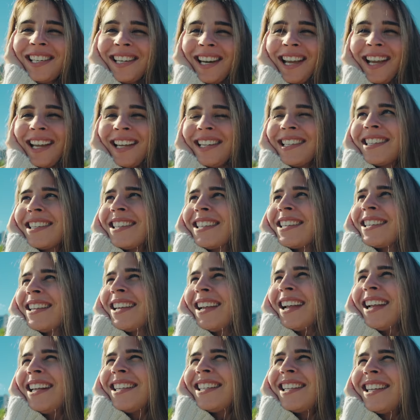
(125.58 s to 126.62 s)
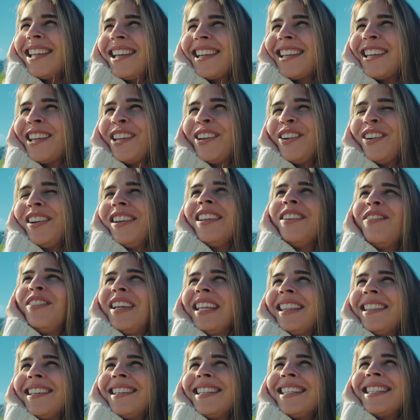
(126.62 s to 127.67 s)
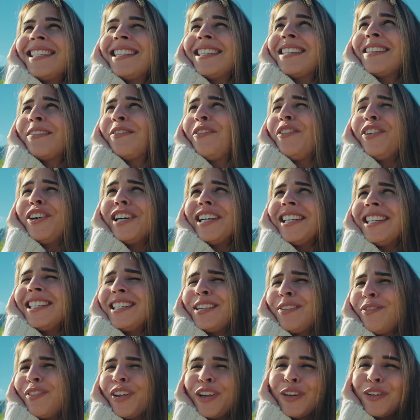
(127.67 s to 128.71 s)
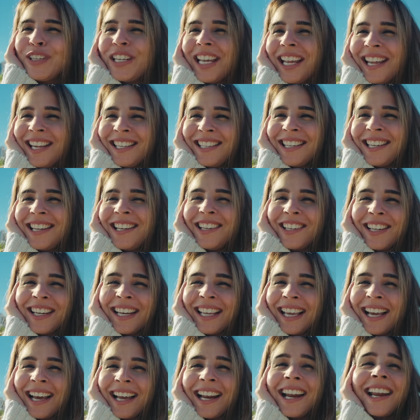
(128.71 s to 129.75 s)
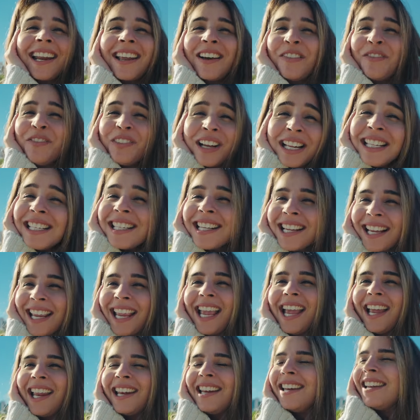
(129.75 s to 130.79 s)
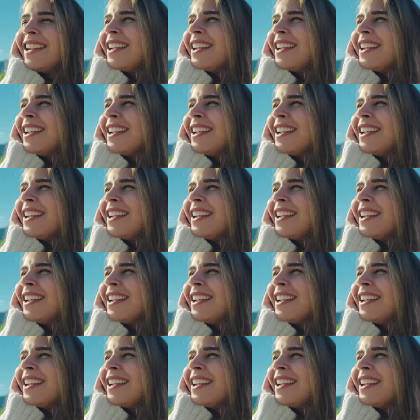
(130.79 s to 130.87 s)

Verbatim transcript: nice. It's like you're living this first few days here in Canada once again,